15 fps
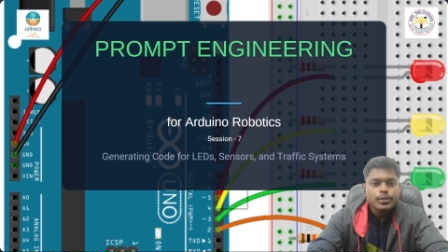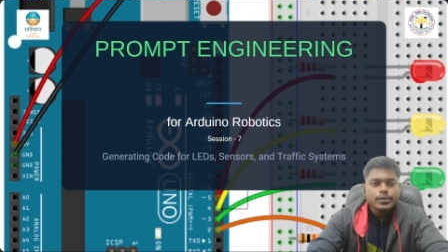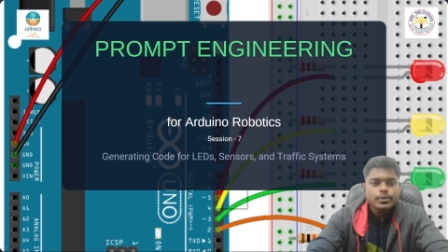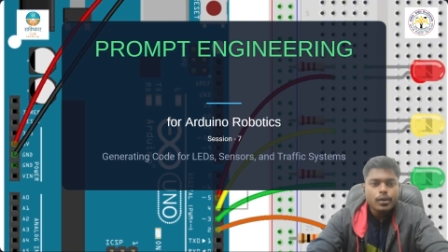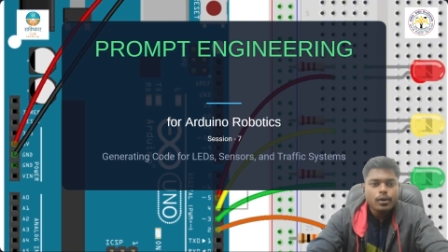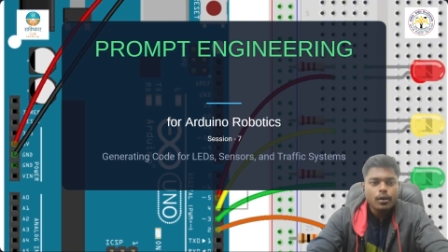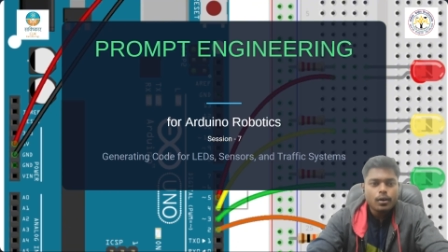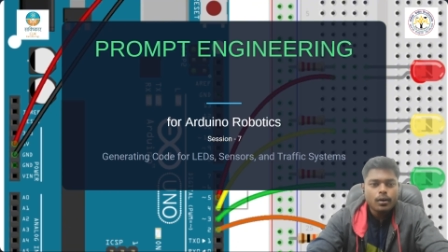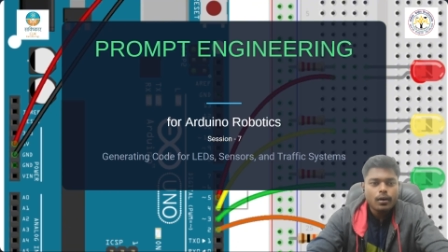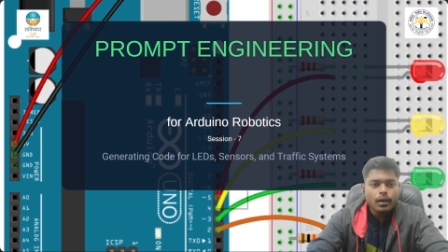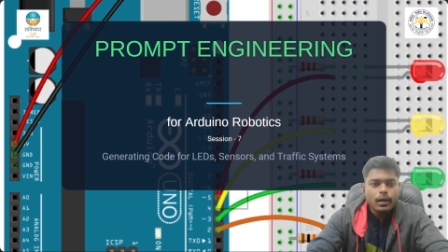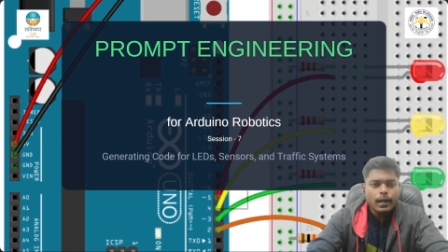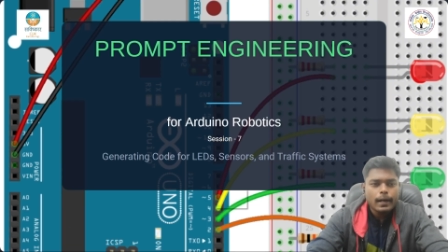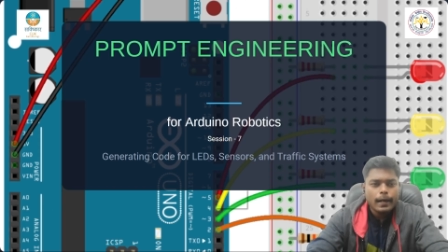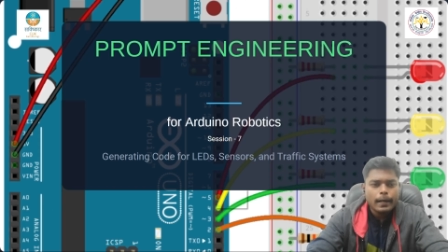
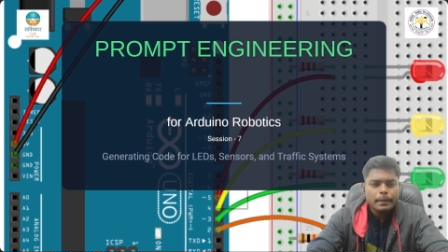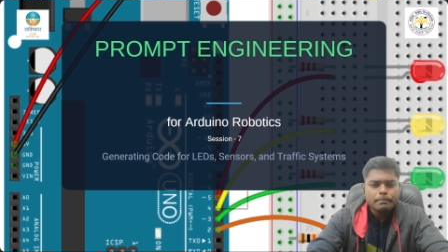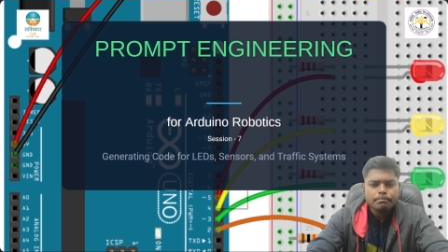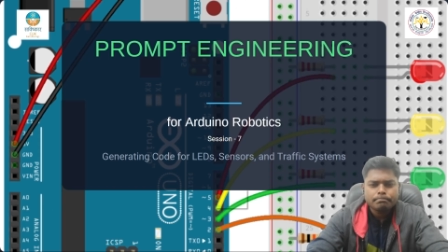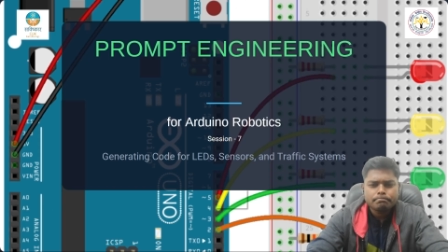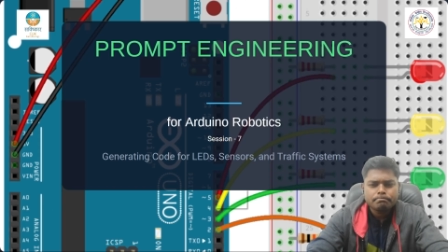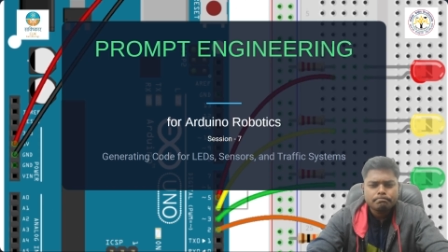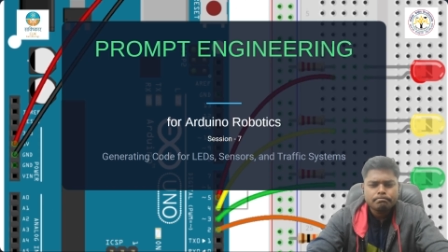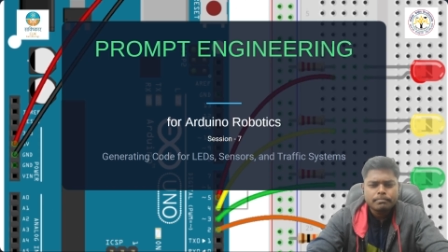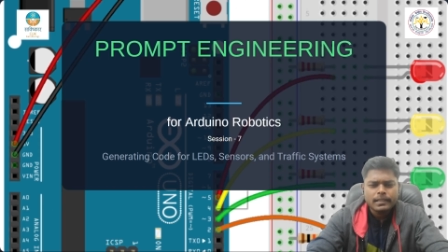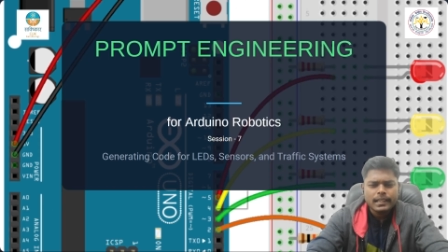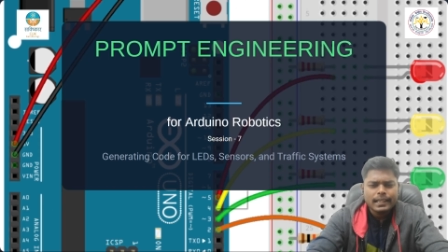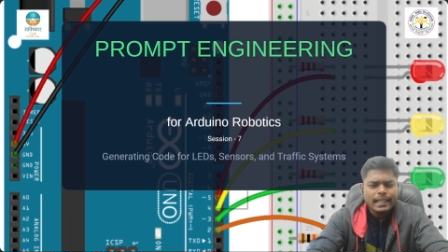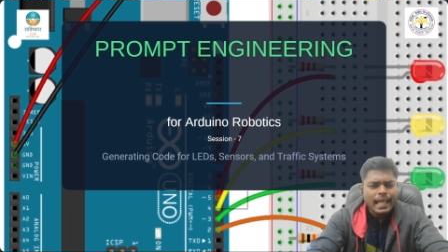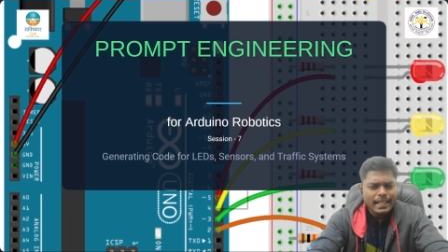So
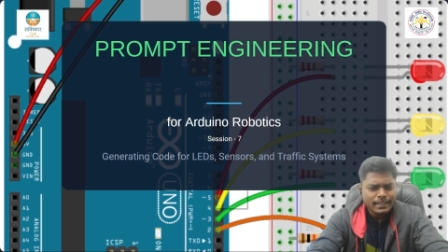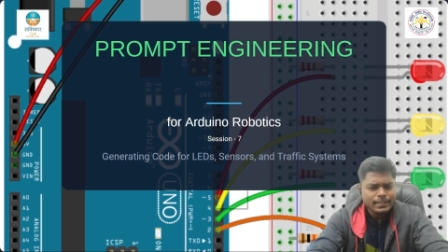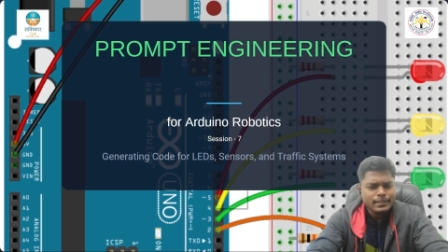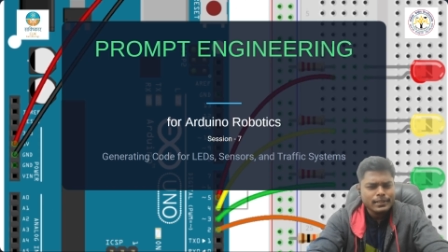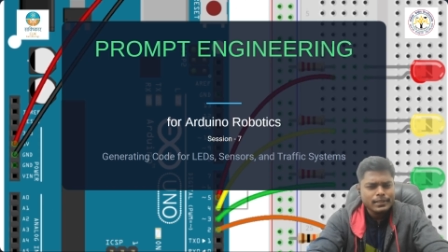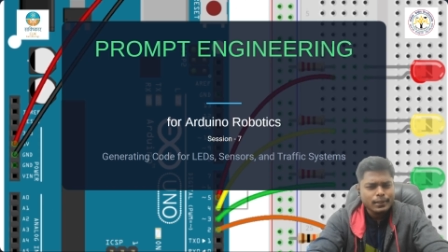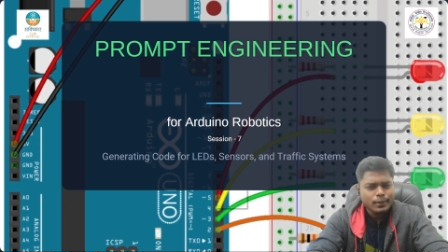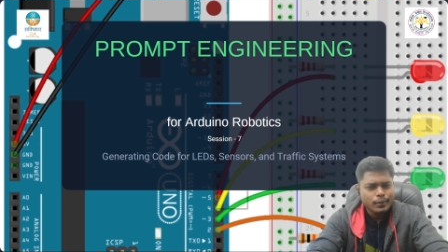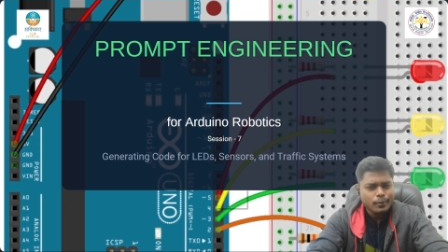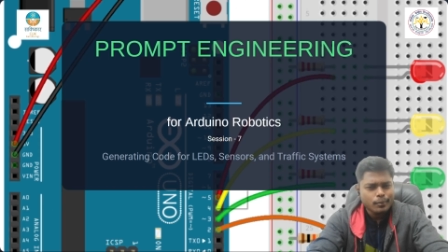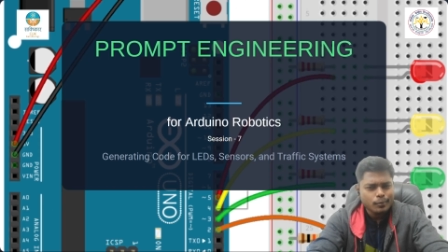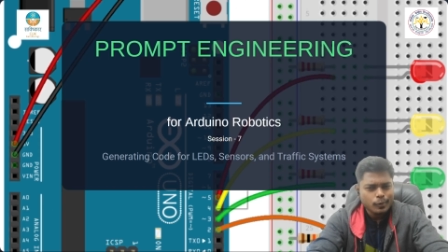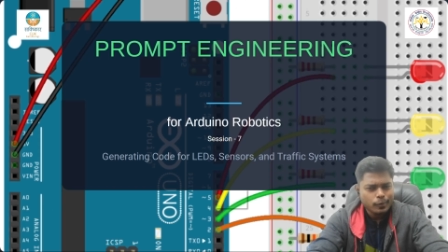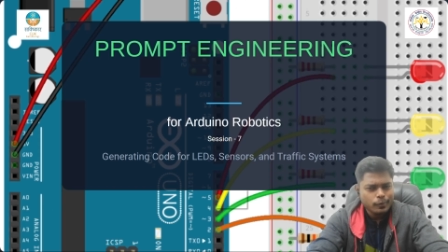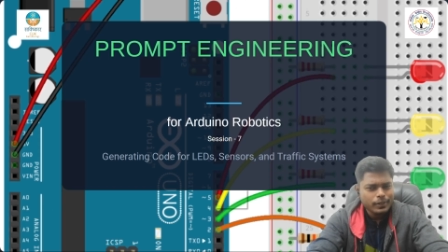let's
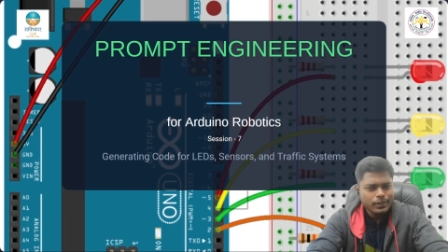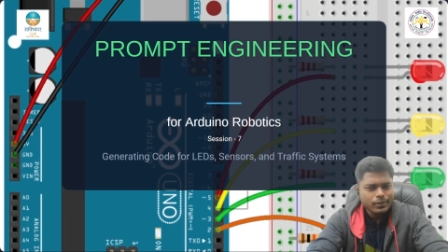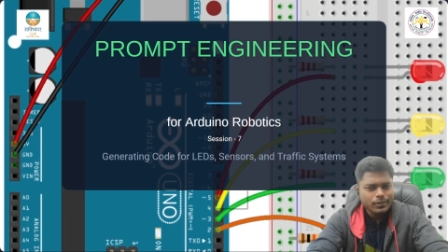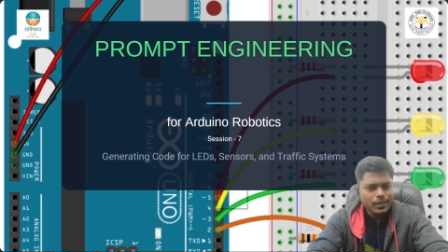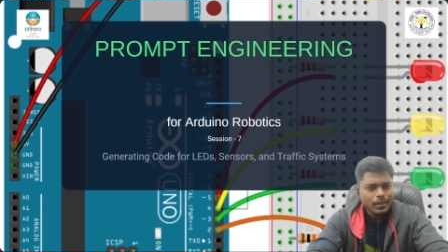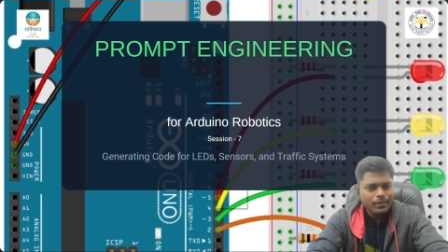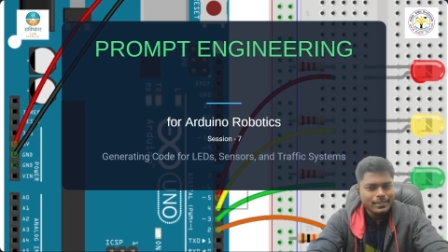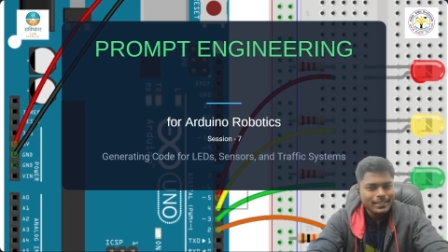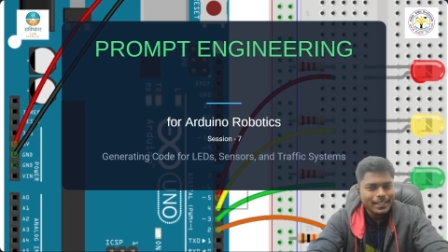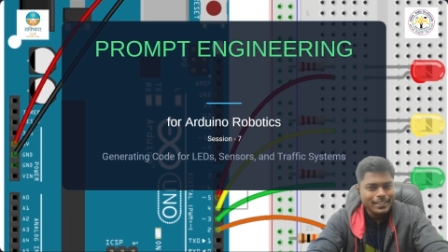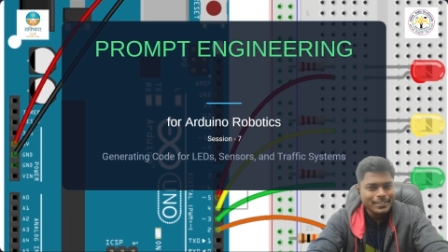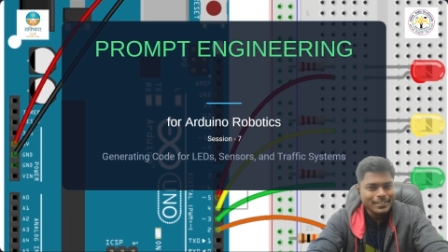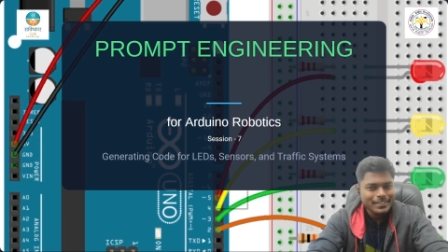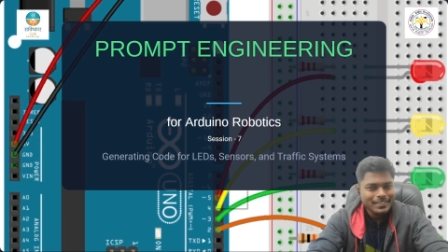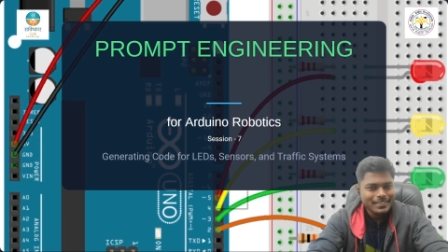move into our
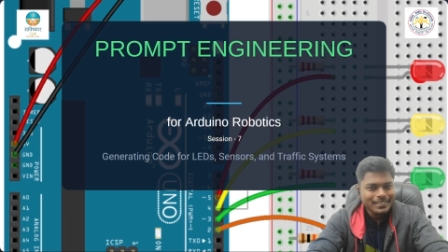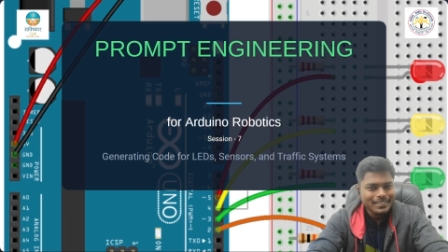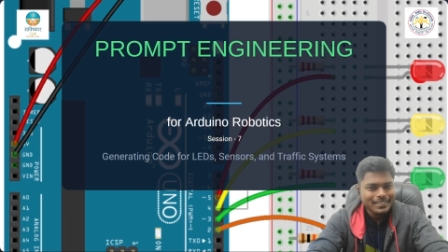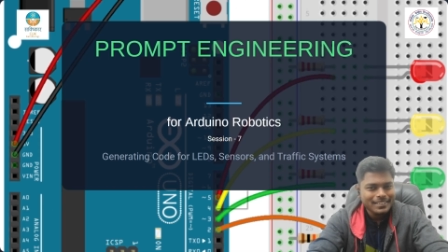session.